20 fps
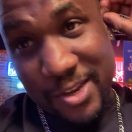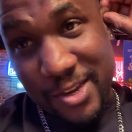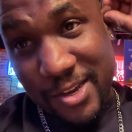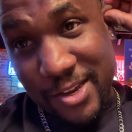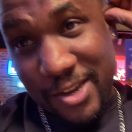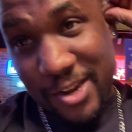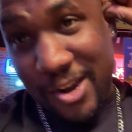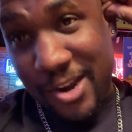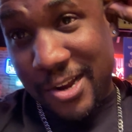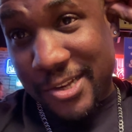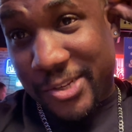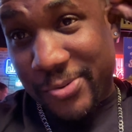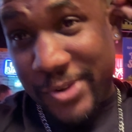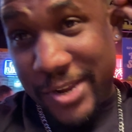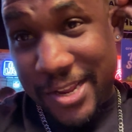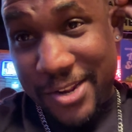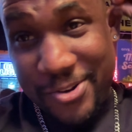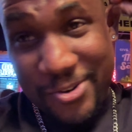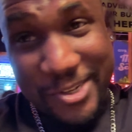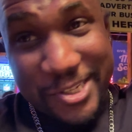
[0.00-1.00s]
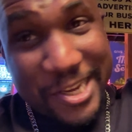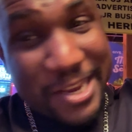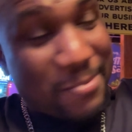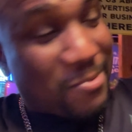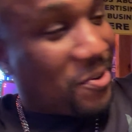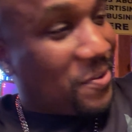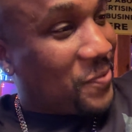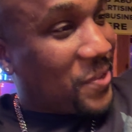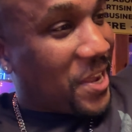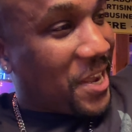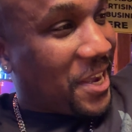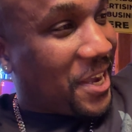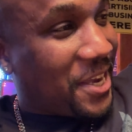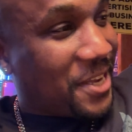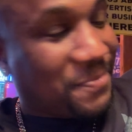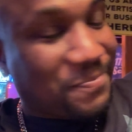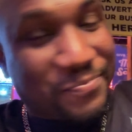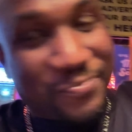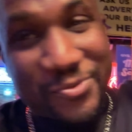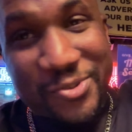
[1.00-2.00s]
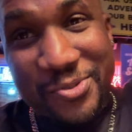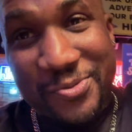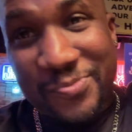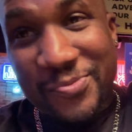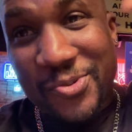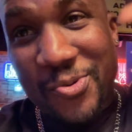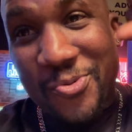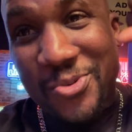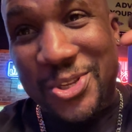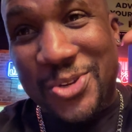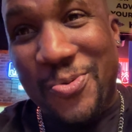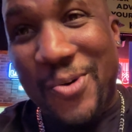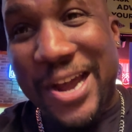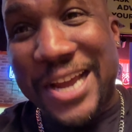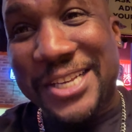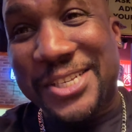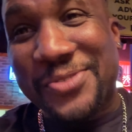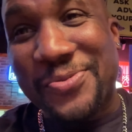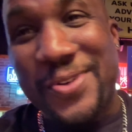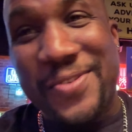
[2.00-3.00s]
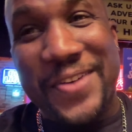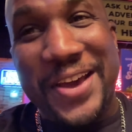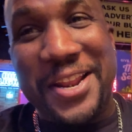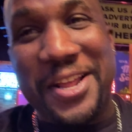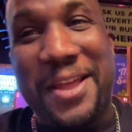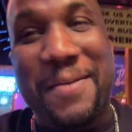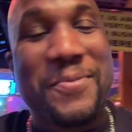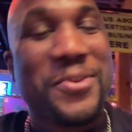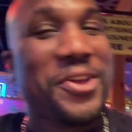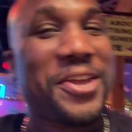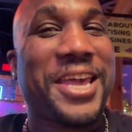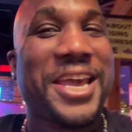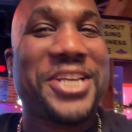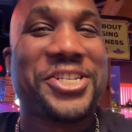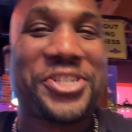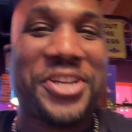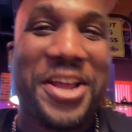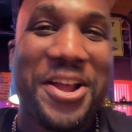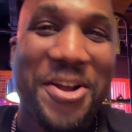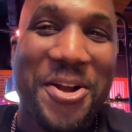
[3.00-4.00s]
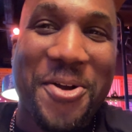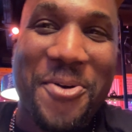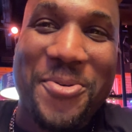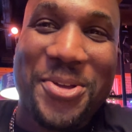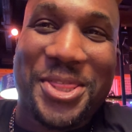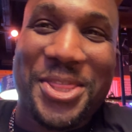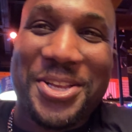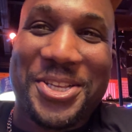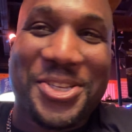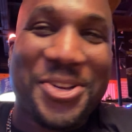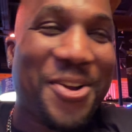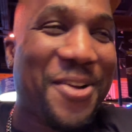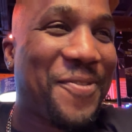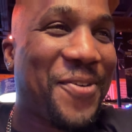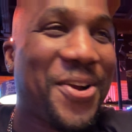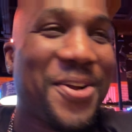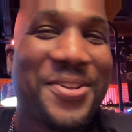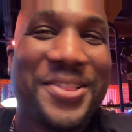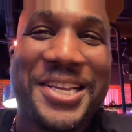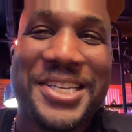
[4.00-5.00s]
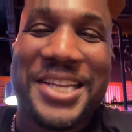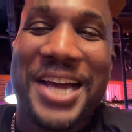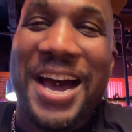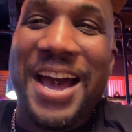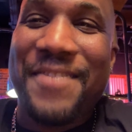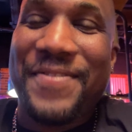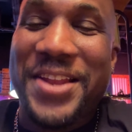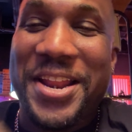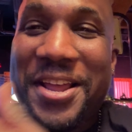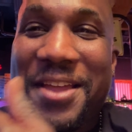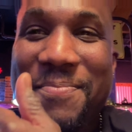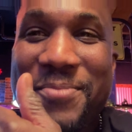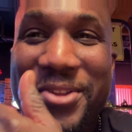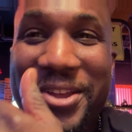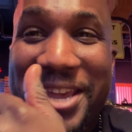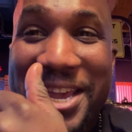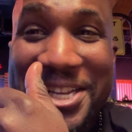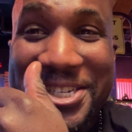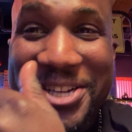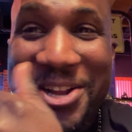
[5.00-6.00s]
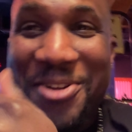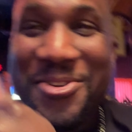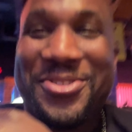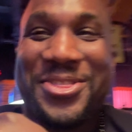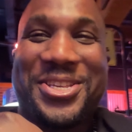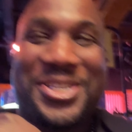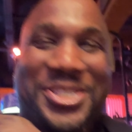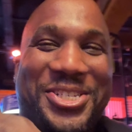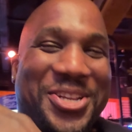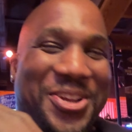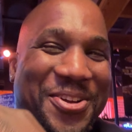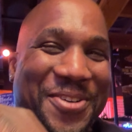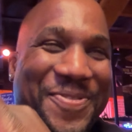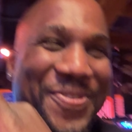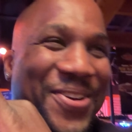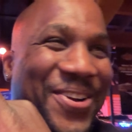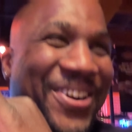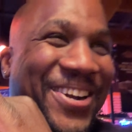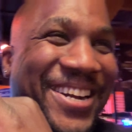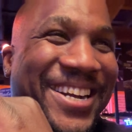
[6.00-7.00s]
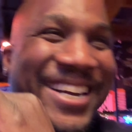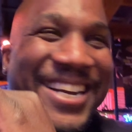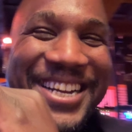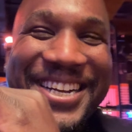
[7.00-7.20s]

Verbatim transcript: All right, so we got to our table, and twice we've had a communication error with the server. At least I've had a communication error with the server.